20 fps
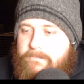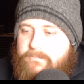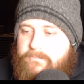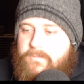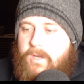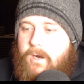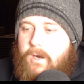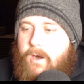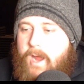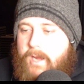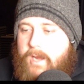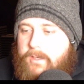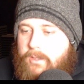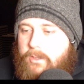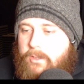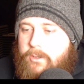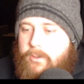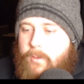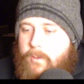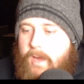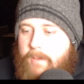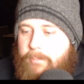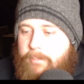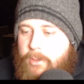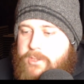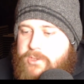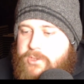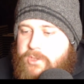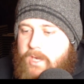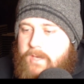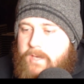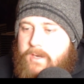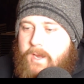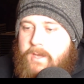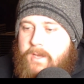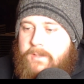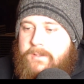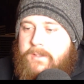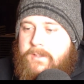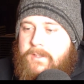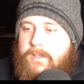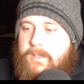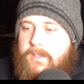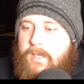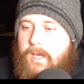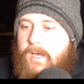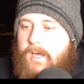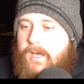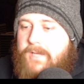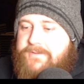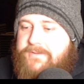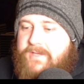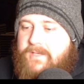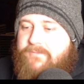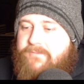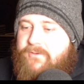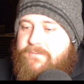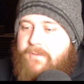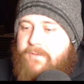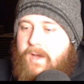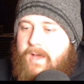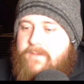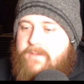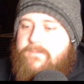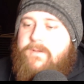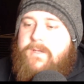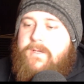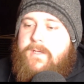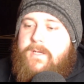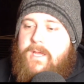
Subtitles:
All right, Guru, I appreciate that. Thank you for the 5.